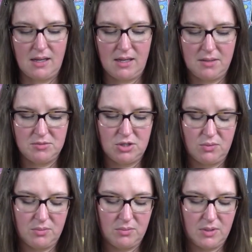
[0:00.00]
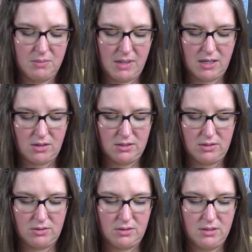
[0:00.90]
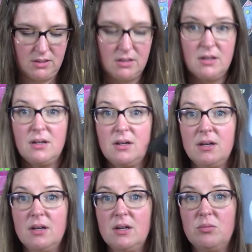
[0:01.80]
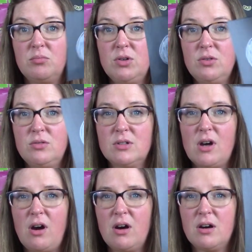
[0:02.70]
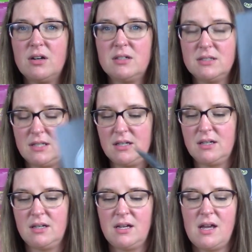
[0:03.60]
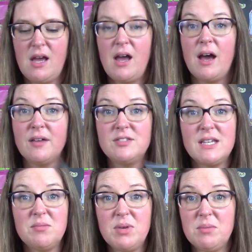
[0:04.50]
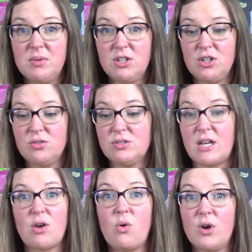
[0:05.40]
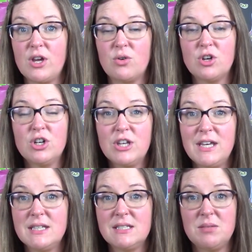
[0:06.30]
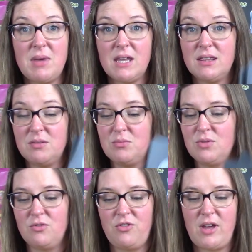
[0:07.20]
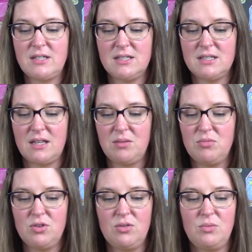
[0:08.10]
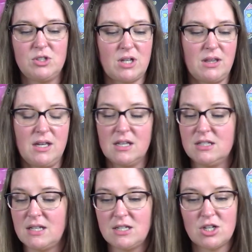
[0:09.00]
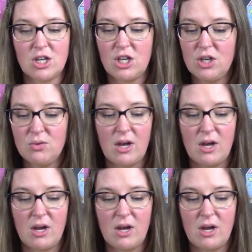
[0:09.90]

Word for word: Um, so we made our little moon cards. I've seen people use like Oreo cookies to make the phases of the moon, which I think is such a cute